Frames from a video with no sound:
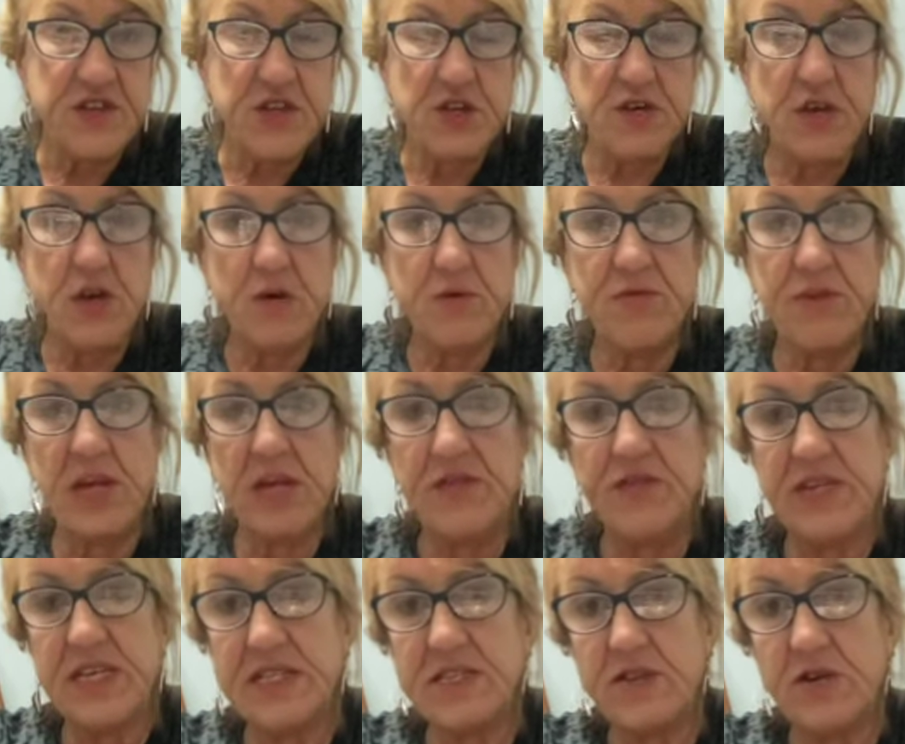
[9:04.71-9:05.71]
You know,
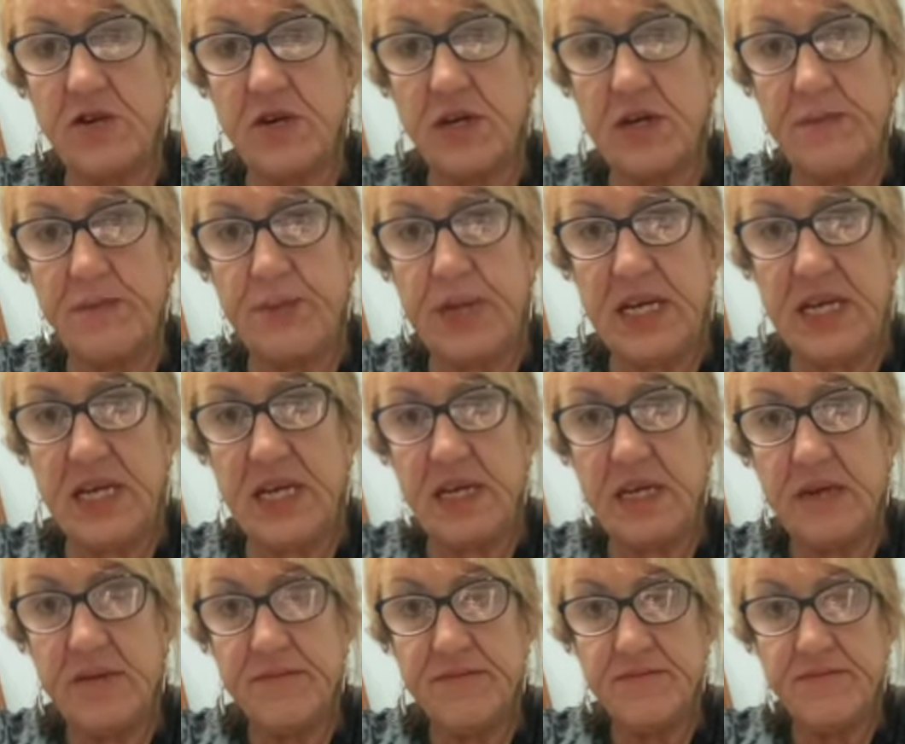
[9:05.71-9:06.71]
this could
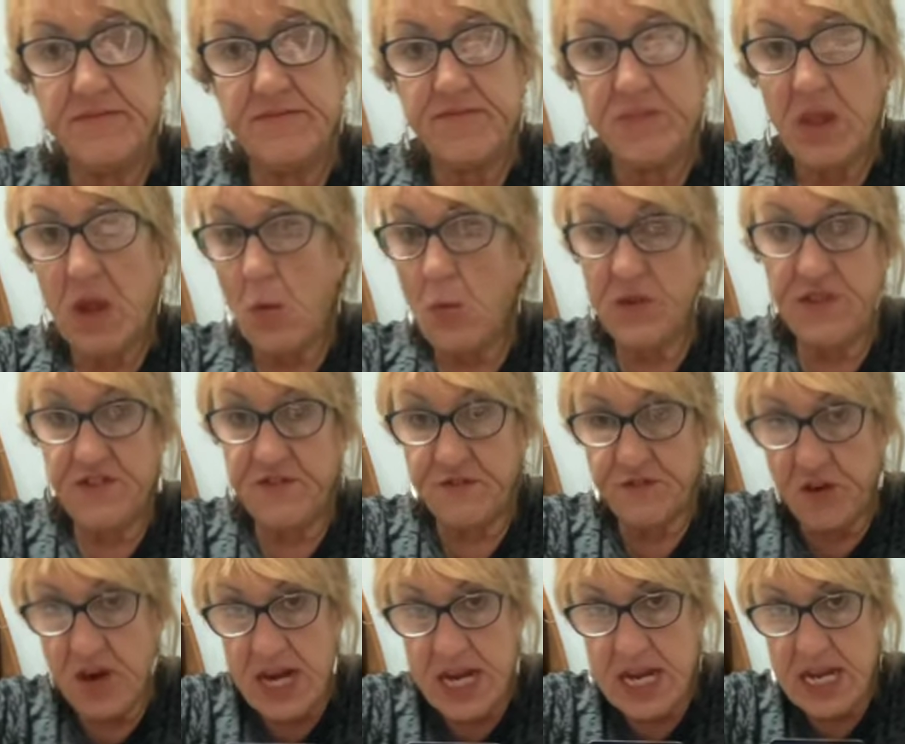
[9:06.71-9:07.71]
be with a
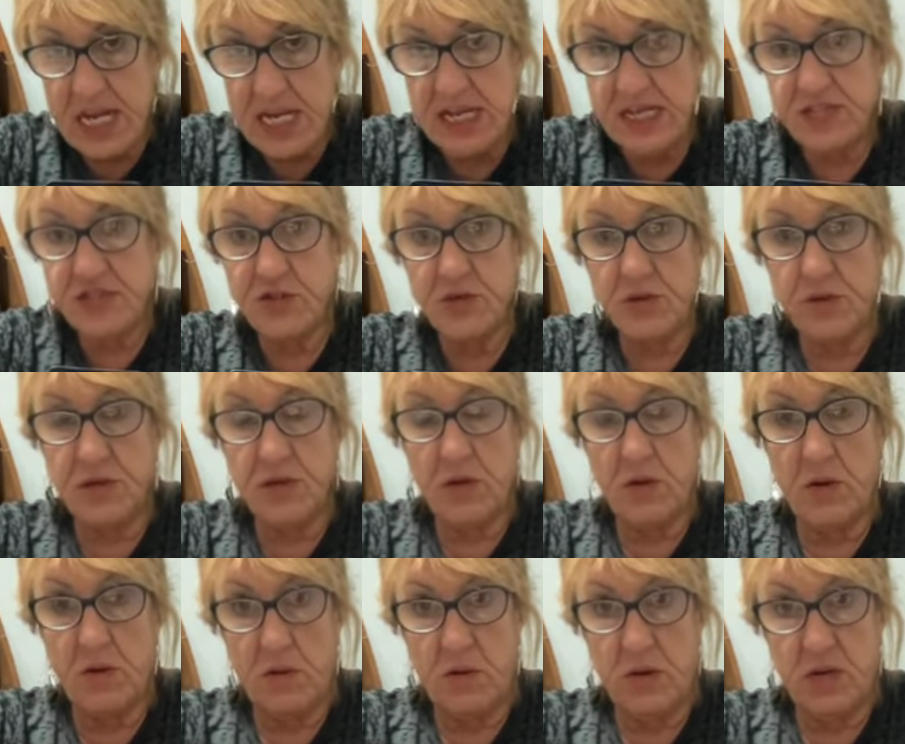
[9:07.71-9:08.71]
friend
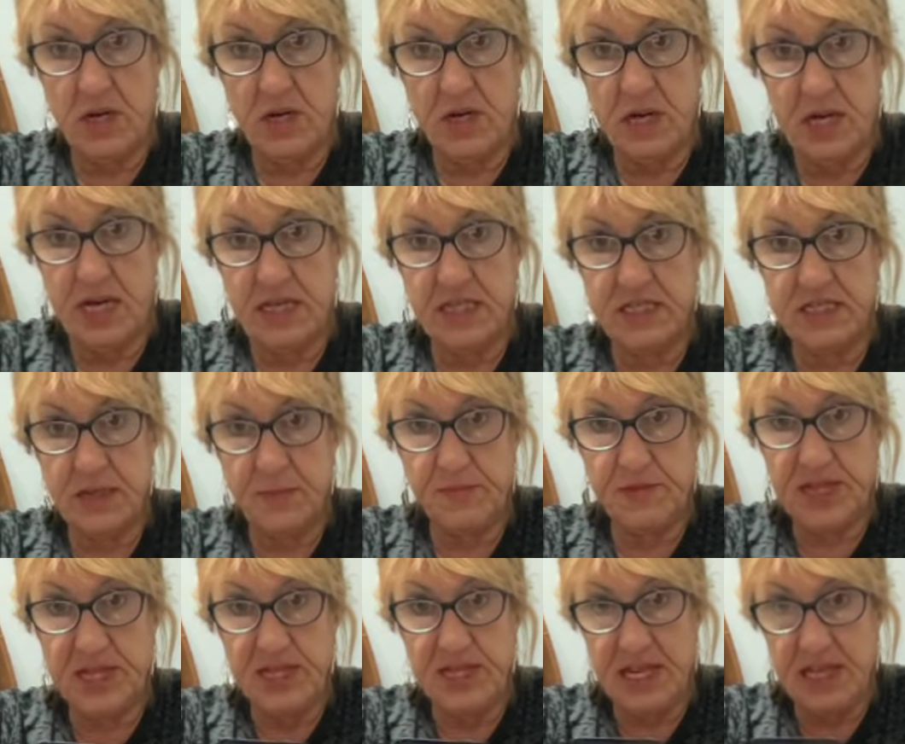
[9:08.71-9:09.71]
or
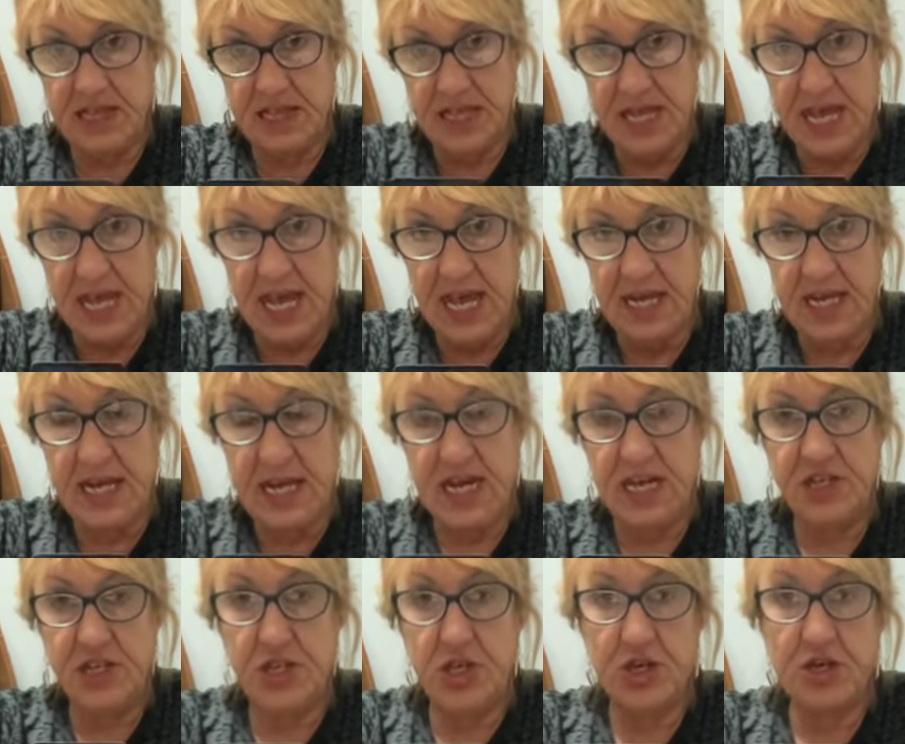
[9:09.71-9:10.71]
something like that,
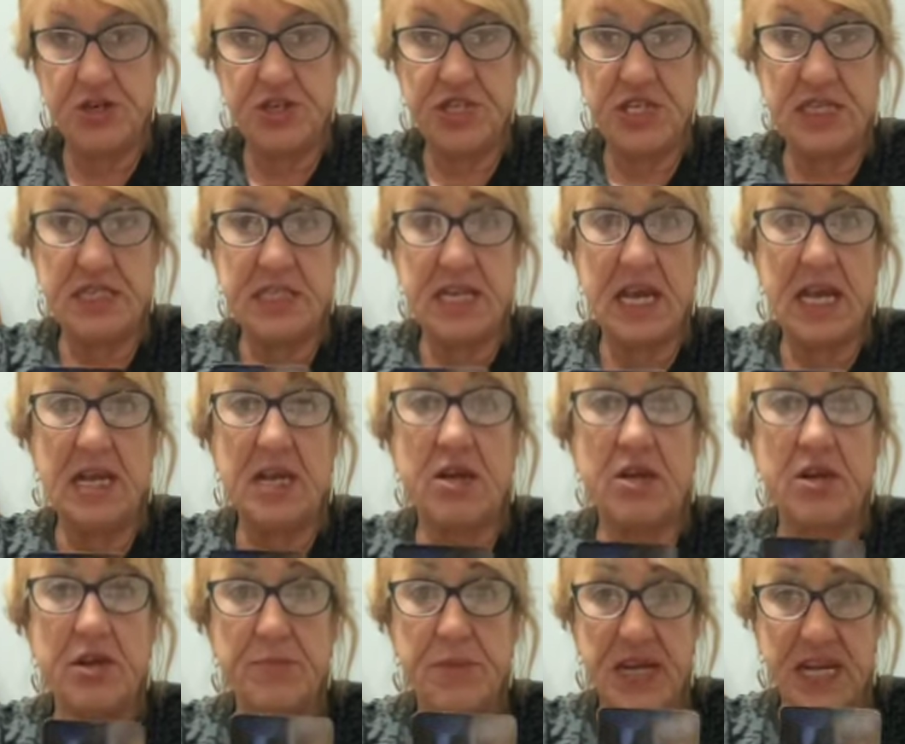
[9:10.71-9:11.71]
and you're just
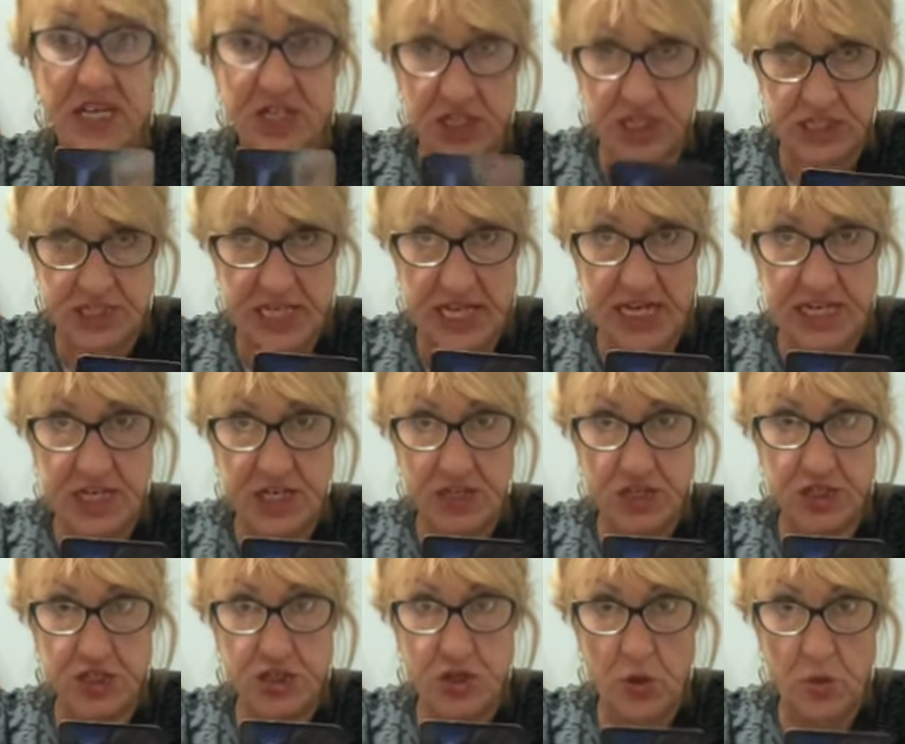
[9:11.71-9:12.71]
could be just getting
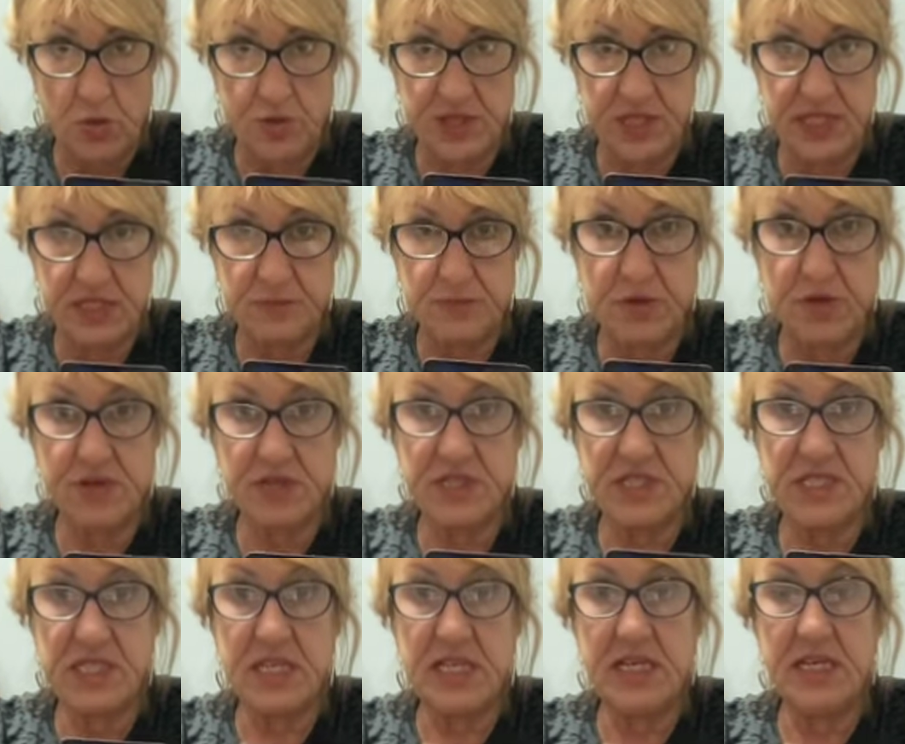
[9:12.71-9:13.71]
to know this
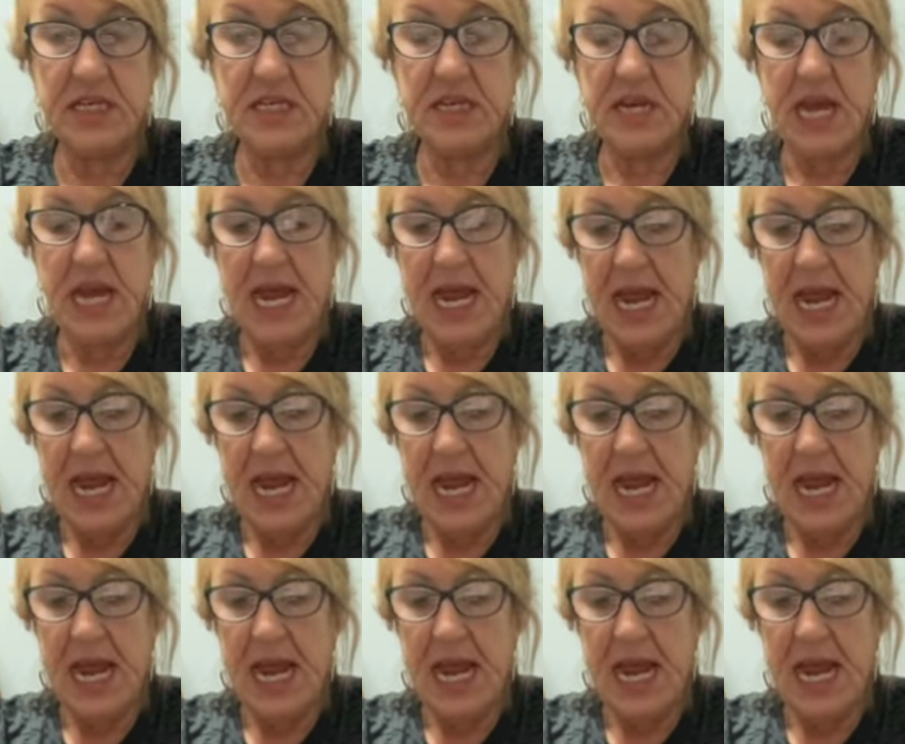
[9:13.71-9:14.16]
person.